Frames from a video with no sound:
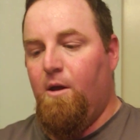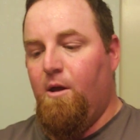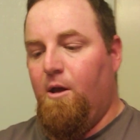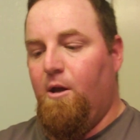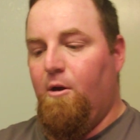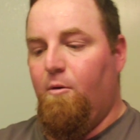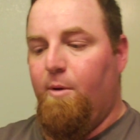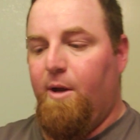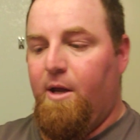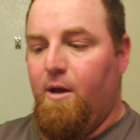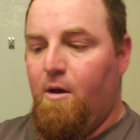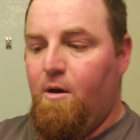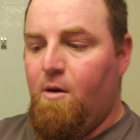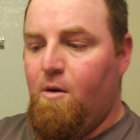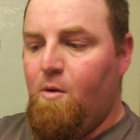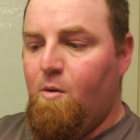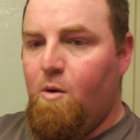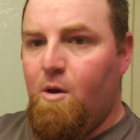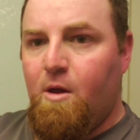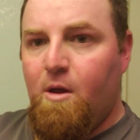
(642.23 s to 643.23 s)
here we
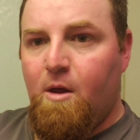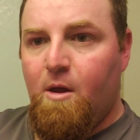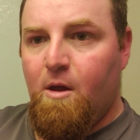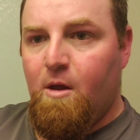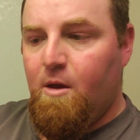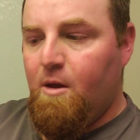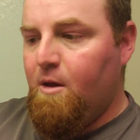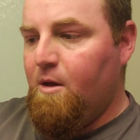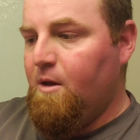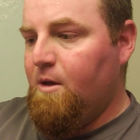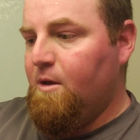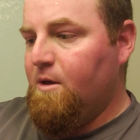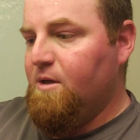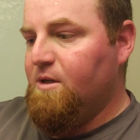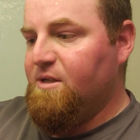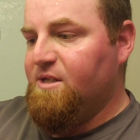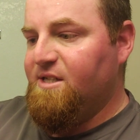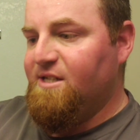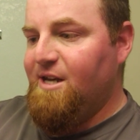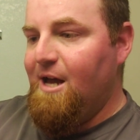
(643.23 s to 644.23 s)
go.
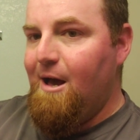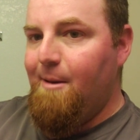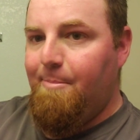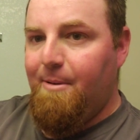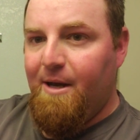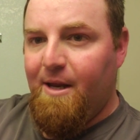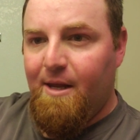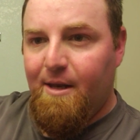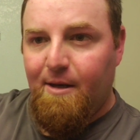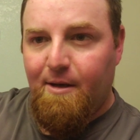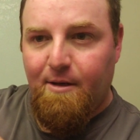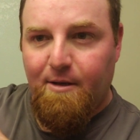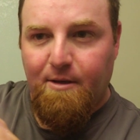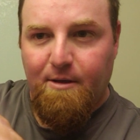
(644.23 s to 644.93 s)
Stopping it.